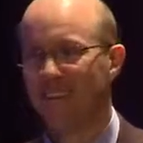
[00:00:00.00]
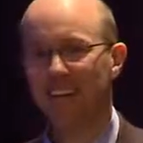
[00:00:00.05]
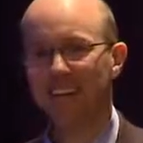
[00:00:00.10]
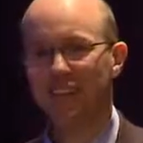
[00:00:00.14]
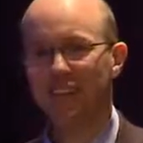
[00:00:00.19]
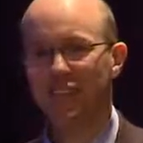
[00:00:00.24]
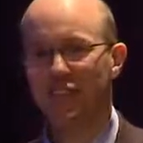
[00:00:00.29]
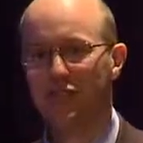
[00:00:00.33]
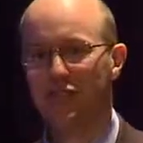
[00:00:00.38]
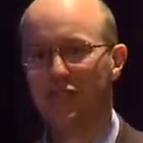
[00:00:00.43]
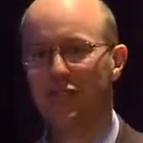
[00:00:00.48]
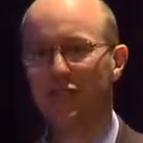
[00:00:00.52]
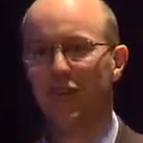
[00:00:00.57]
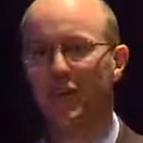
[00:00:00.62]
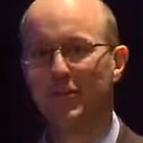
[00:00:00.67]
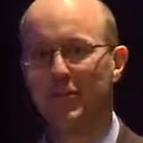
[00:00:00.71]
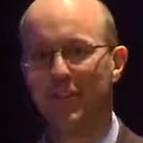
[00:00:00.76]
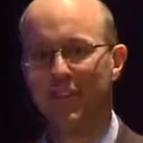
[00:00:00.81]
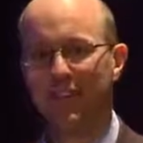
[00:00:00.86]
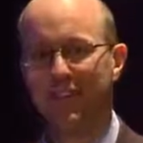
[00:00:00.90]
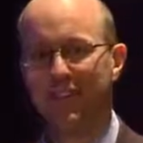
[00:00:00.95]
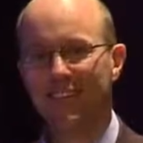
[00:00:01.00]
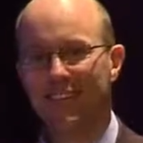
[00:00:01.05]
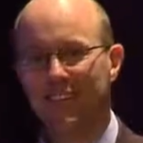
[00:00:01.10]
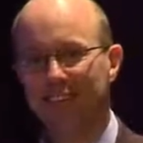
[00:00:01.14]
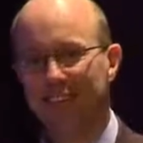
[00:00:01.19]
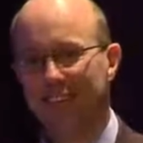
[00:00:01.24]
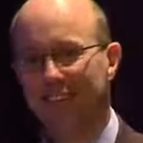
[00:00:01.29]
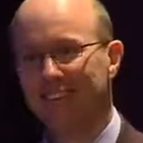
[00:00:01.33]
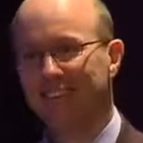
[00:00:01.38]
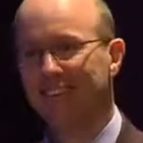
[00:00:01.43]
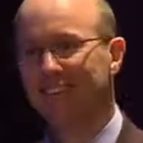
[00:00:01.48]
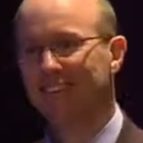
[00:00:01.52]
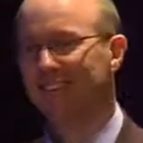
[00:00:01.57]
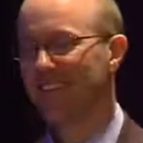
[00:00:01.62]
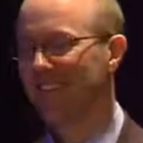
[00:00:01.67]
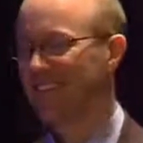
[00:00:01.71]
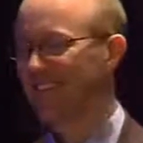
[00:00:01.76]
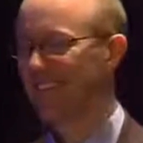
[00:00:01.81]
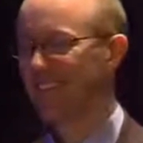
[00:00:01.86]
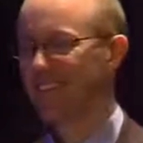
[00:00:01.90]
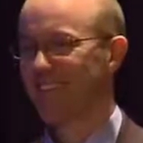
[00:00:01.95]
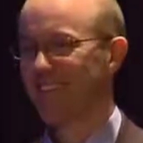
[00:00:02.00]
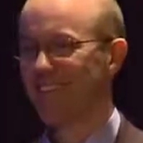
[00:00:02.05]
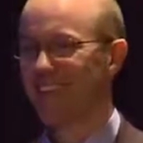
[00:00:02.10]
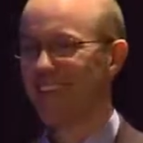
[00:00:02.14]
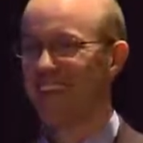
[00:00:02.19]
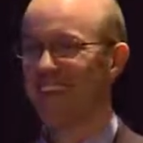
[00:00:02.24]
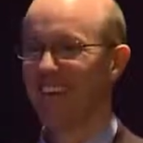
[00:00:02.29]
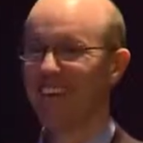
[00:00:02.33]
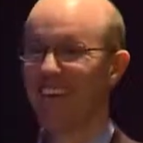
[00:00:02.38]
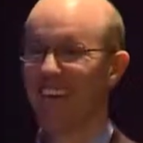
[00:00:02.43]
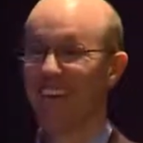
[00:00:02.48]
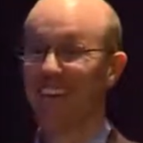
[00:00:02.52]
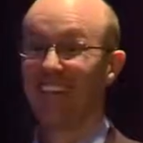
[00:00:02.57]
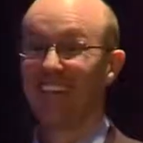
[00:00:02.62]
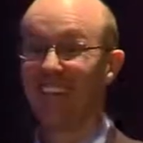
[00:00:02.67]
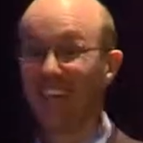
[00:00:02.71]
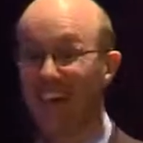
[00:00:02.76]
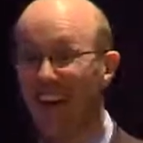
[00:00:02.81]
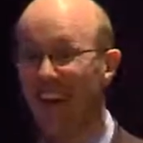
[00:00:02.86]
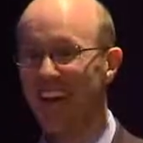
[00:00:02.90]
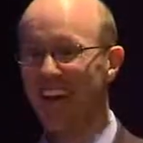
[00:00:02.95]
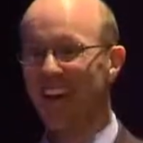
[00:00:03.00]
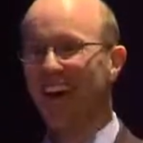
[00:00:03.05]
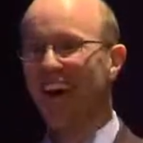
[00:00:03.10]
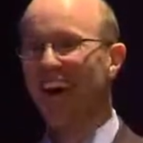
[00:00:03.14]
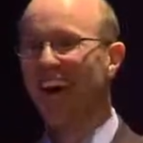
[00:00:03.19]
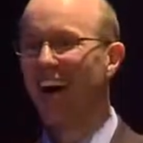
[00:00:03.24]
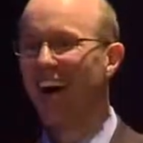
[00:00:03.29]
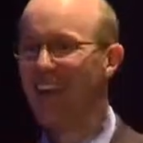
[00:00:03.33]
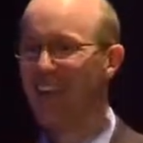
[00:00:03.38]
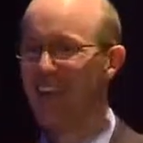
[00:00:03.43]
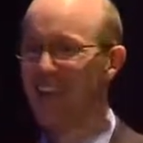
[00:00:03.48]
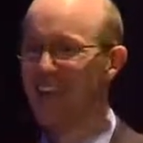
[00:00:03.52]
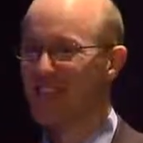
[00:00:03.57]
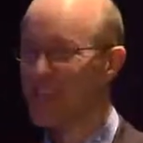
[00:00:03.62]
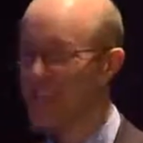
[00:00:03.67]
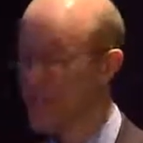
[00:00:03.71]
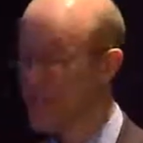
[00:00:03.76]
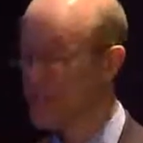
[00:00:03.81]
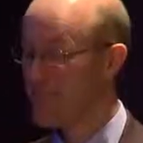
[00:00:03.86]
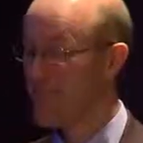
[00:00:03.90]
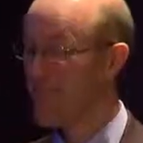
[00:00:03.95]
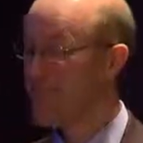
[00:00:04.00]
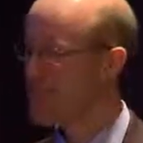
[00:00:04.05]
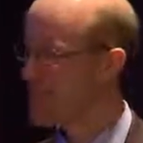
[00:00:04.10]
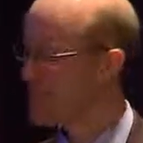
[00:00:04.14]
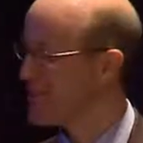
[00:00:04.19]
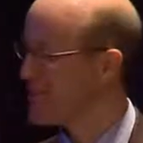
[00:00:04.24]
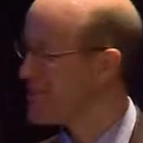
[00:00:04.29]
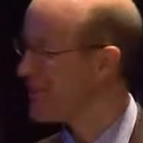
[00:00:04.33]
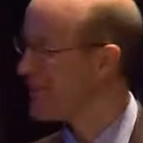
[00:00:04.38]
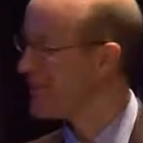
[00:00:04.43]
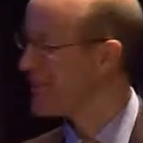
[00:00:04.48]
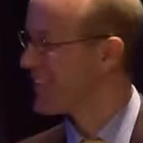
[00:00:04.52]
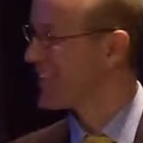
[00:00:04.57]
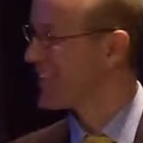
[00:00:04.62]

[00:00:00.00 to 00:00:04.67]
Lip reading: Guesses for that one? You. Yeah, that's right. I'm going to change the picture on this one at